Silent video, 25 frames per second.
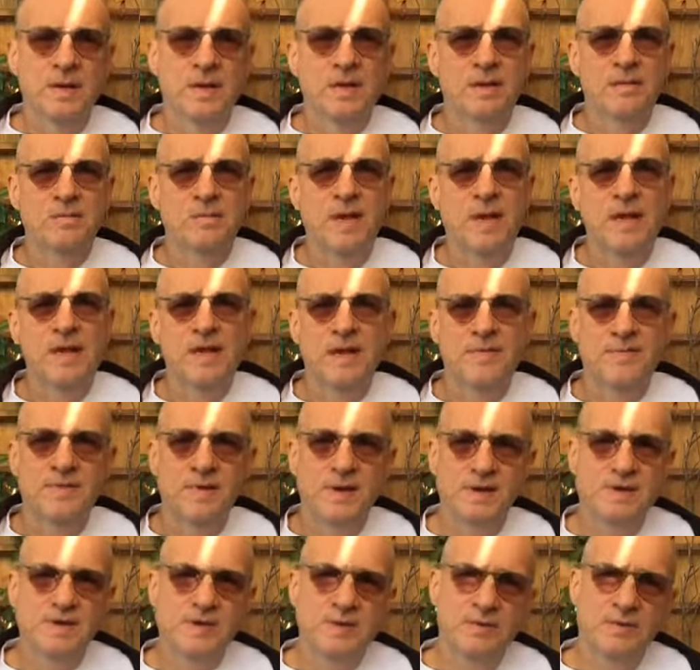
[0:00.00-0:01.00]
Many of
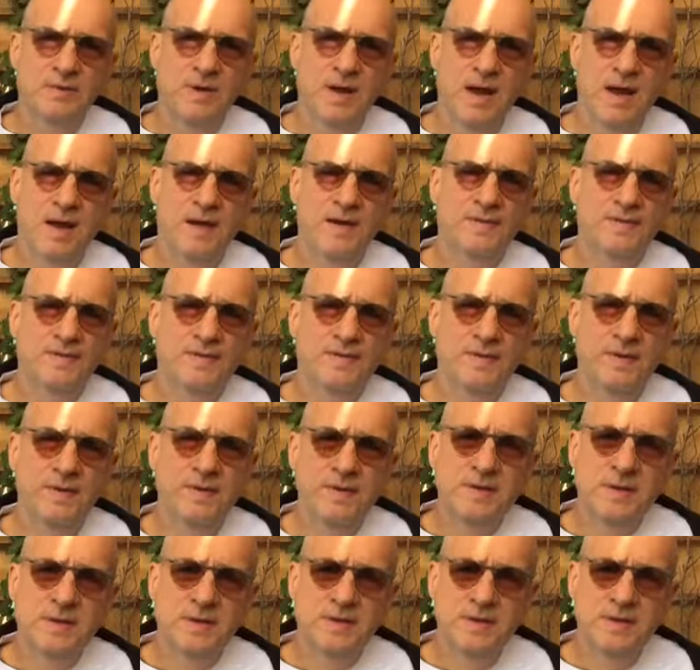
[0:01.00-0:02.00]
us who have
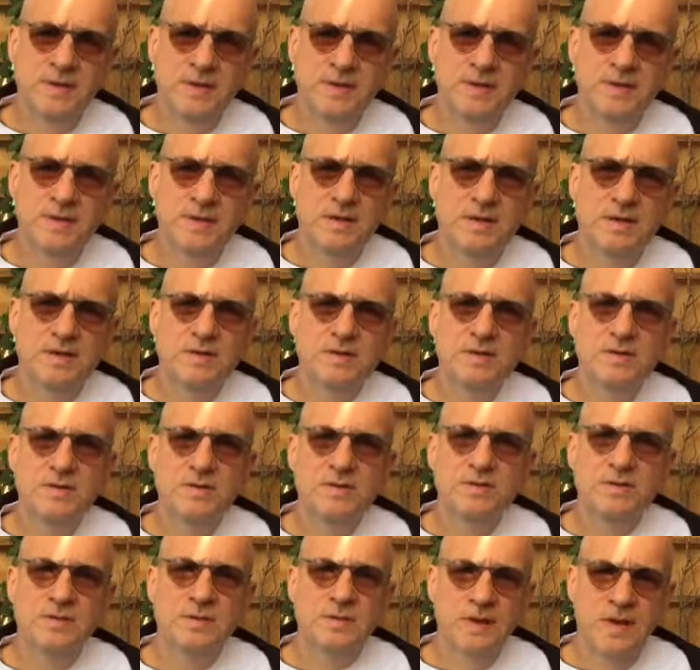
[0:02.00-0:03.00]
addiction
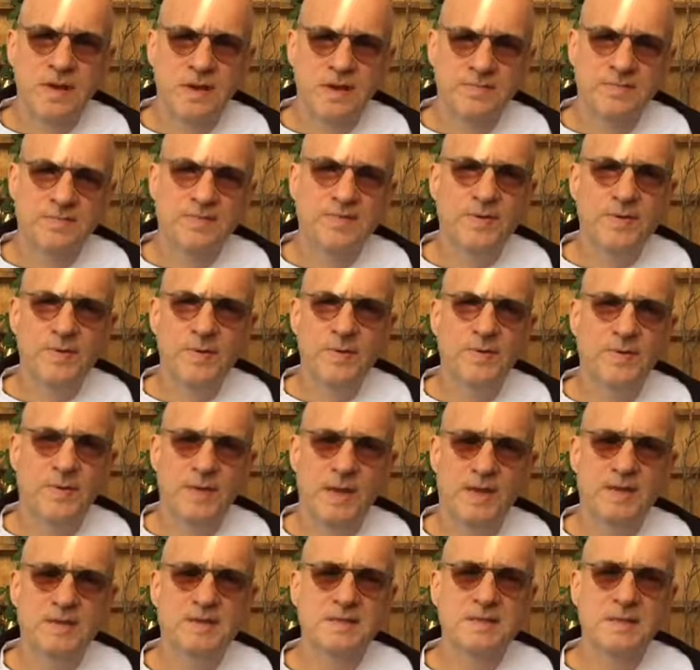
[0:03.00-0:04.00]
issues come from a
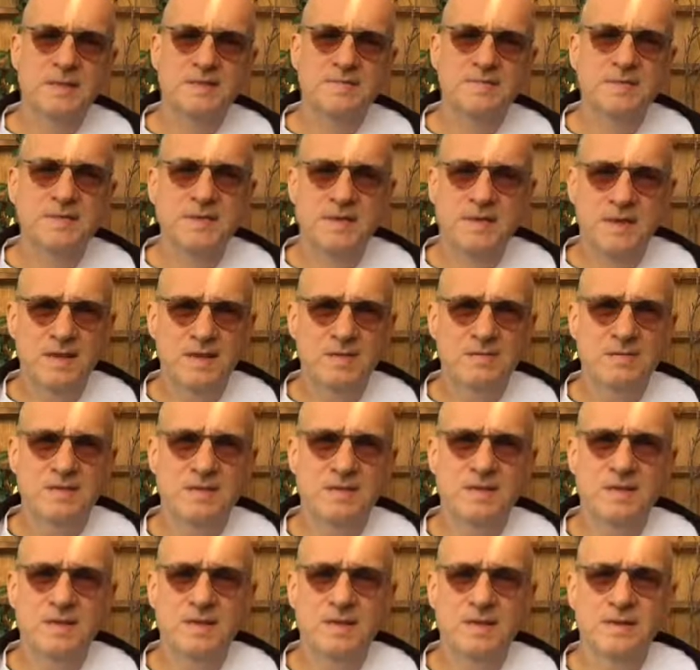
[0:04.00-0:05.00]
place of
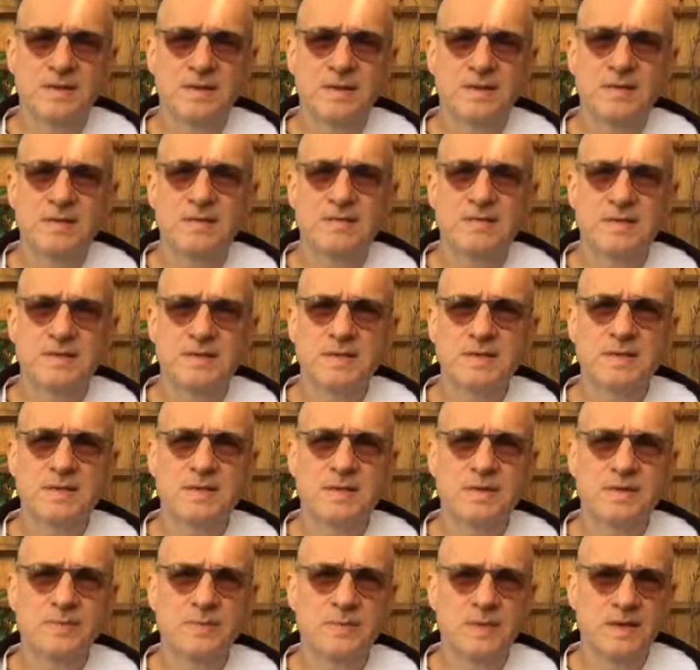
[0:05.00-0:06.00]
scarcity, that there isn't
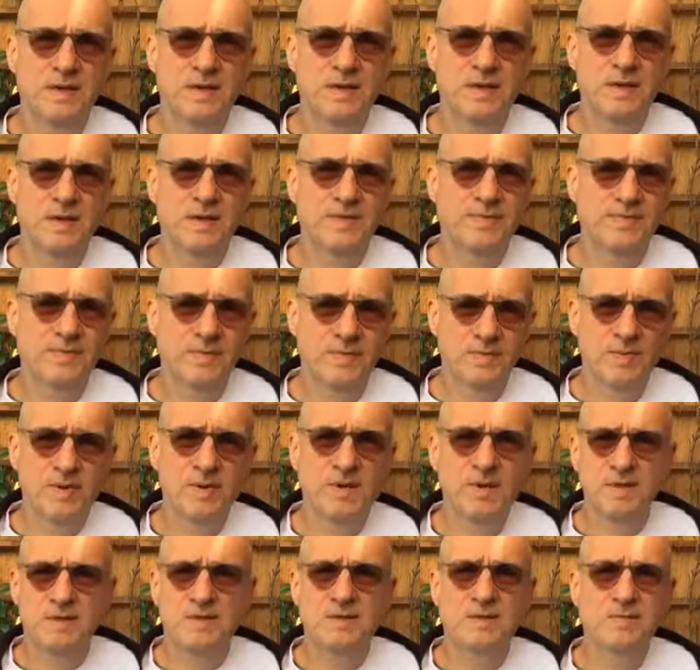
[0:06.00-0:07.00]
going to be enough, that we
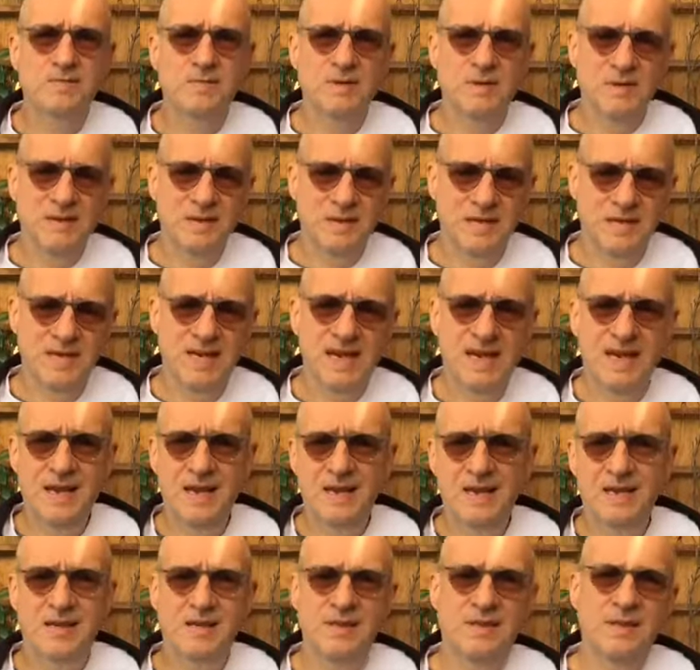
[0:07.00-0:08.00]
need to really
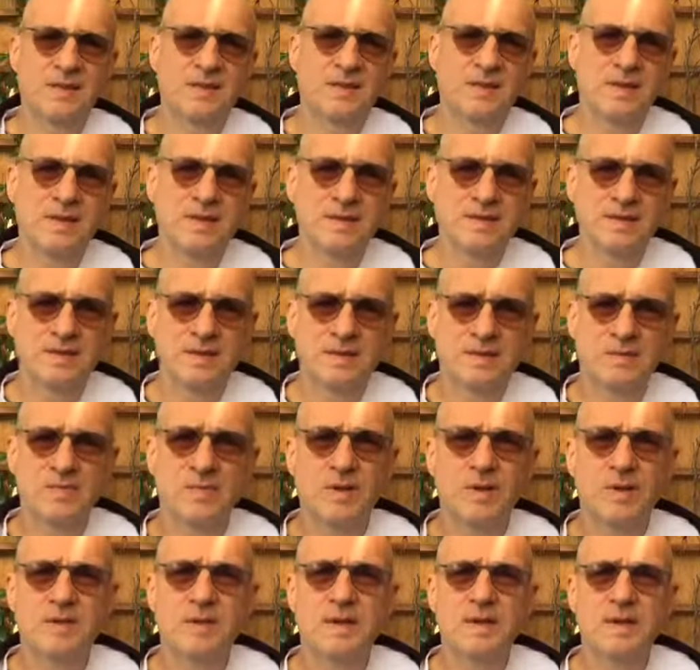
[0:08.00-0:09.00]
take the things that
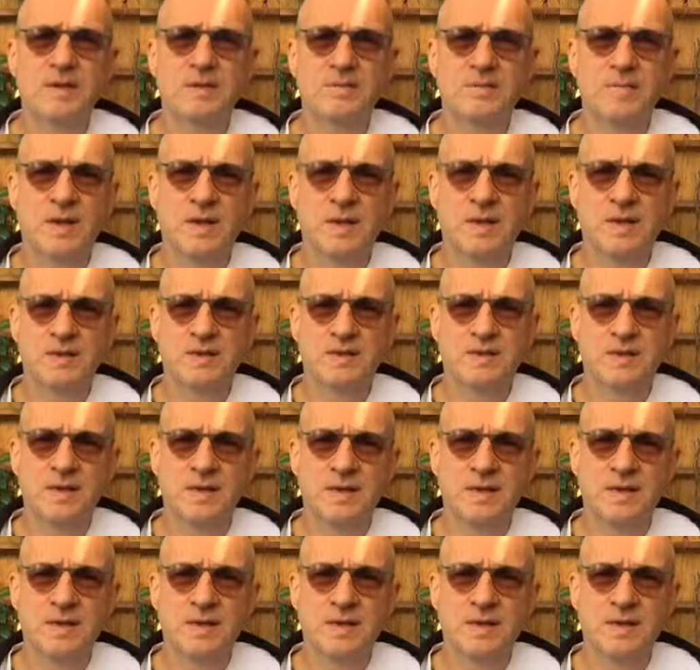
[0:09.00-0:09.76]
we need, because